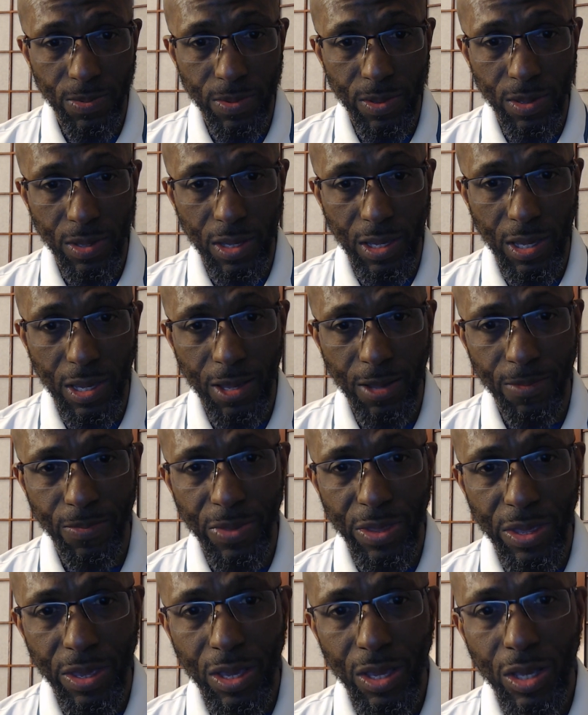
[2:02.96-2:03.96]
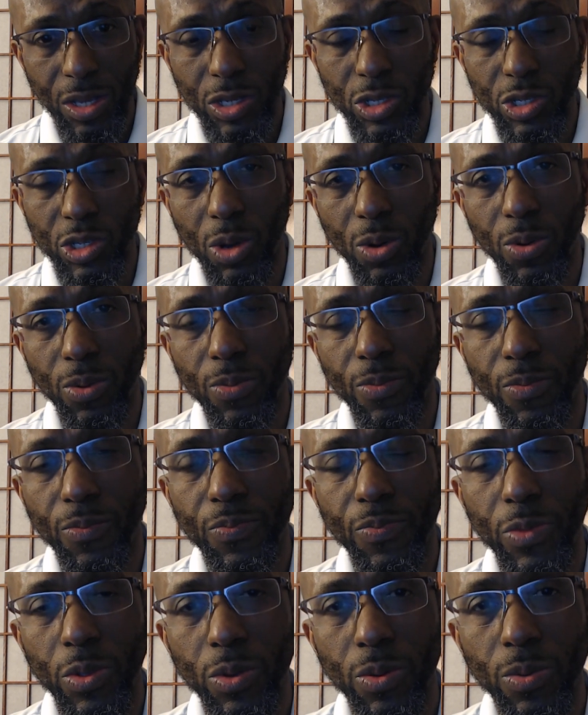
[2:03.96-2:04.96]
okay? So
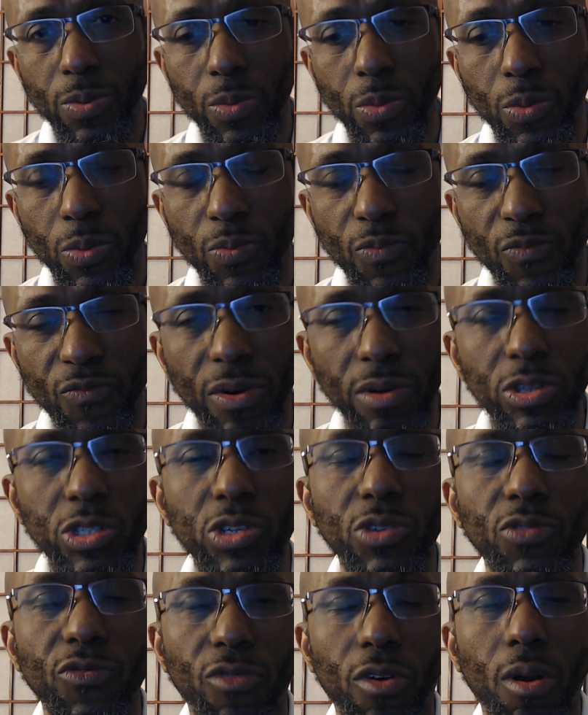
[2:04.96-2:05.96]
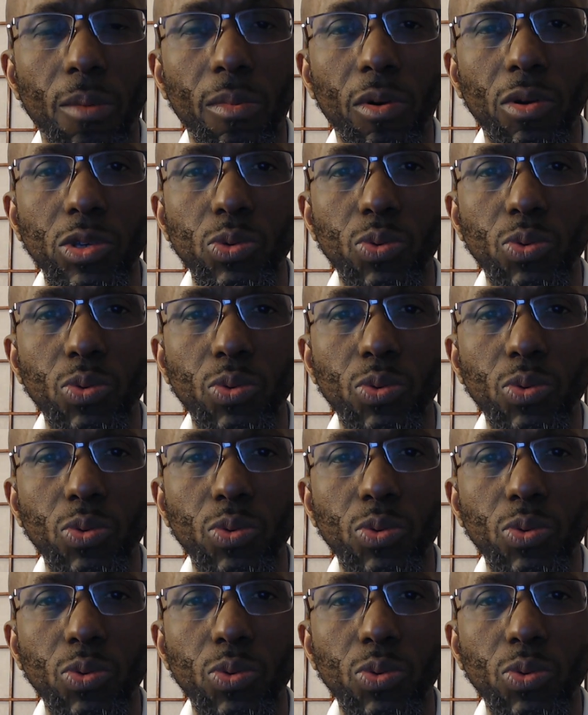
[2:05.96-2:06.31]
first and foremost,